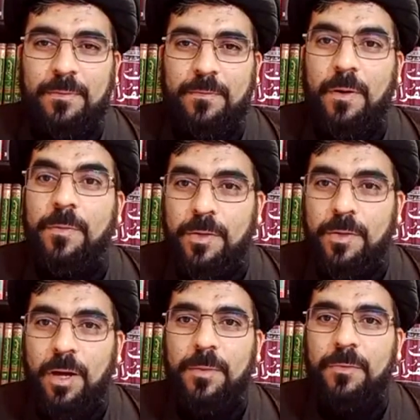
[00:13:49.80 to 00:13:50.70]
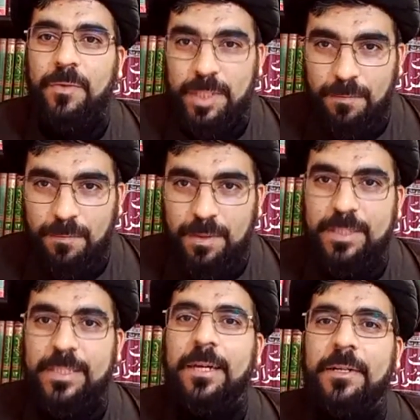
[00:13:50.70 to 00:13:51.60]
From the time you receive
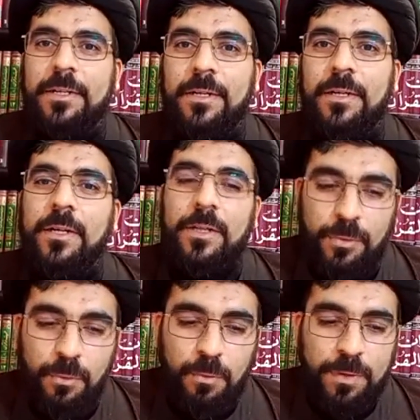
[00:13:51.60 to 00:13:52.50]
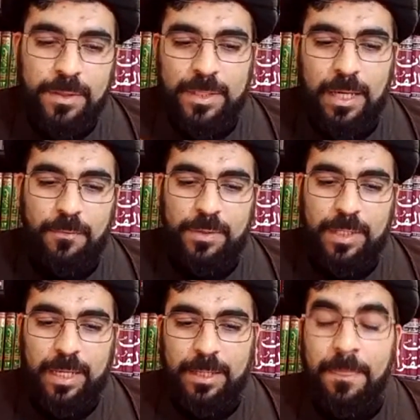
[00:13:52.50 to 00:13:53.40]
this letter, do this every
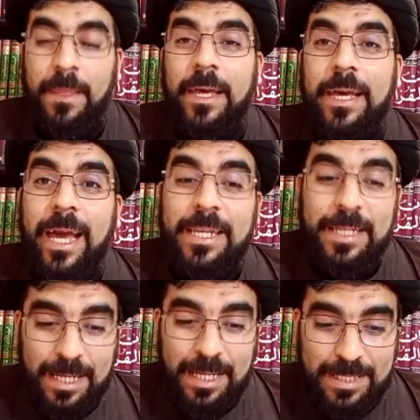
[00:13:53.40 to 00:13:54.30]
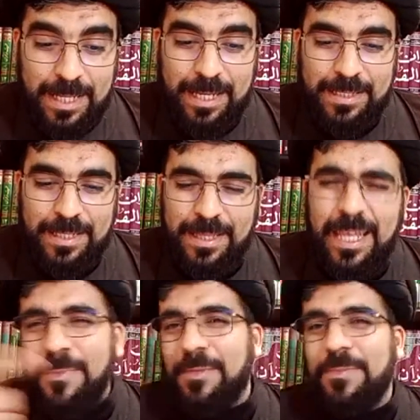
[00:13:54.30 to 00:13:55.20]
day. And he says,
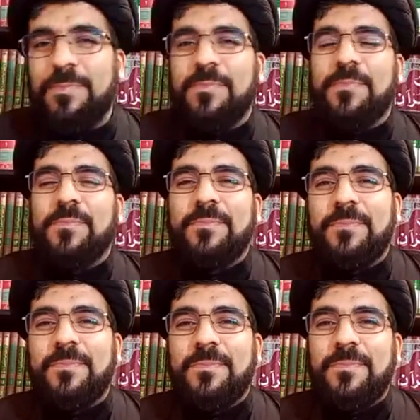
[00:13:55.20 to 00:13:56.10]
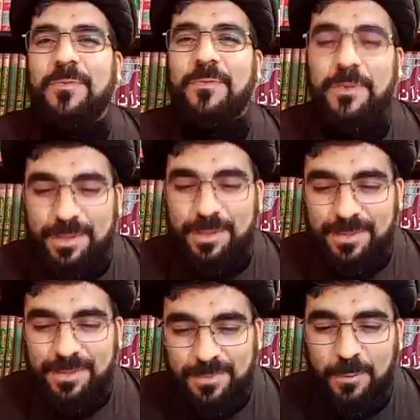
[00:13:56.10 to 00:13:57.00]
let me first
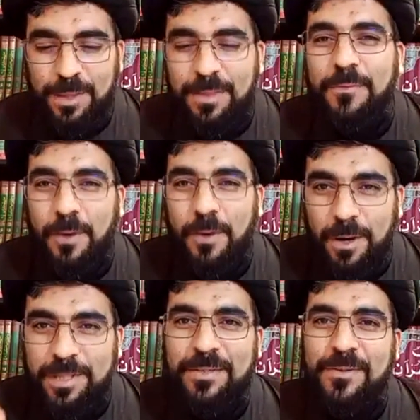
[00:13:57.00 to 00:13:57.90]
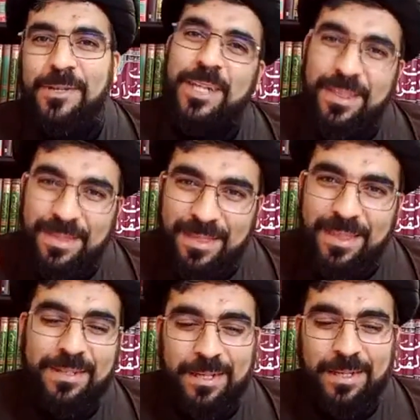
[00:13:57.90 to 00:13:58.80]
read the Farsi version and
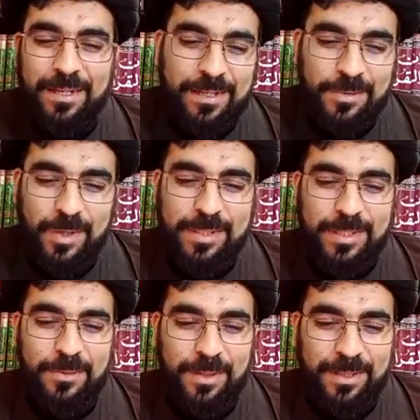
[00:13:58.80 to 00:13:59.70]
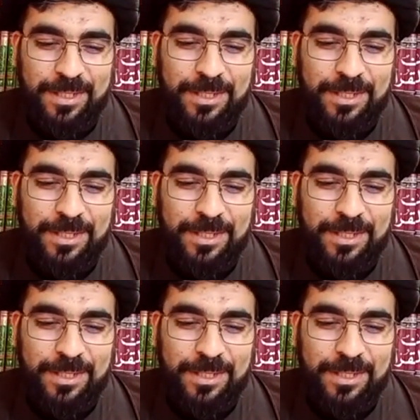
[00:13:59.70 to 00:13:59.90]
then translate to English.